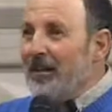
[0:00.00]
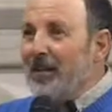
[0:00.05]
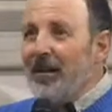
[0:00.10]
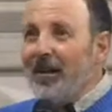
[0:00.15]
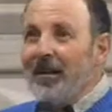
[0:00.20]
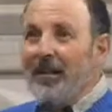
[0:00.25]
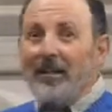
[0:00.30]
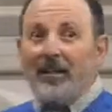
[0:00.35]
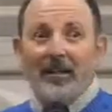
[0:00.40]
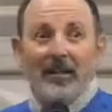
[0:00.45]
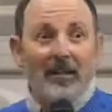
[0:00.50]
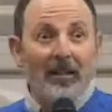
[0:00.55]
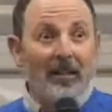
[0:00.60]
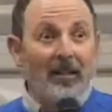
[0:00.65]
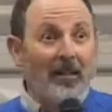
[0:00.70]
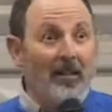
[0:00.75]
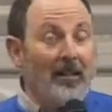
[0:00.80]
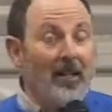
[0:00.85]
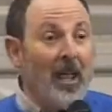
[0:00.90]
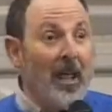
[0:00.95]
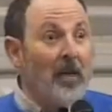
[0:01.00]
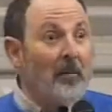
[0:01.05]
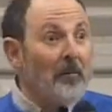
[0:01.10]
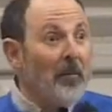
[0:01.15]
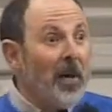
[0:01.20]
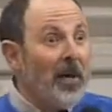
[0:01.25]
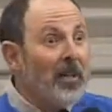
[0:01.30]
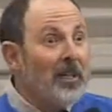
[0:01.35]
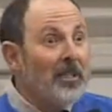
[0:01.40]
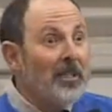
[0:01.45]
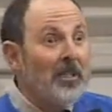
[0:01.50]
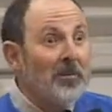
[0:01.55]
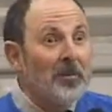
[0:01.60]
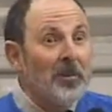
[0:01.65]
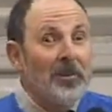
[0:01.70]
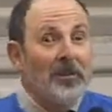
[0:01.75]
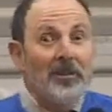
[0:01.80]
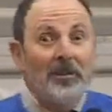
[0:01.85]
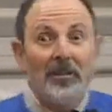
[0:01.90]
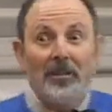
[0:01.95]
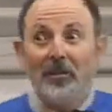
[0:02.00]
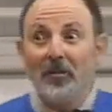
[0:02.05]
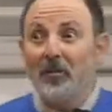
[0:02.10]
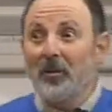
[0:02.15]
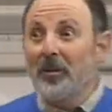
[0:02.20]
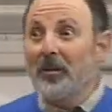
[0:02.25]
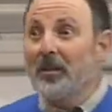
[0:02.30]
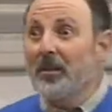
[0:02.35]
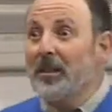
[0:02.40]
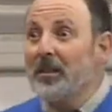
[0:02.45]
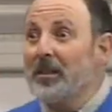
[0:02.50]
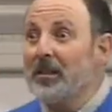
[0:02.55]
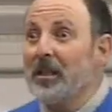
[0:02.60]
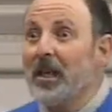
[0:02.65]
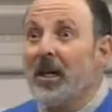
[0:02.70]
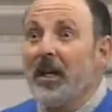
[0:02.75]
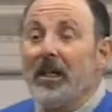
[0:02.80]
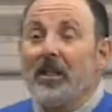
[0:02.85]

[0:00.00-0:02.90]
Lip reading: and on and on. And my experience of the wilderness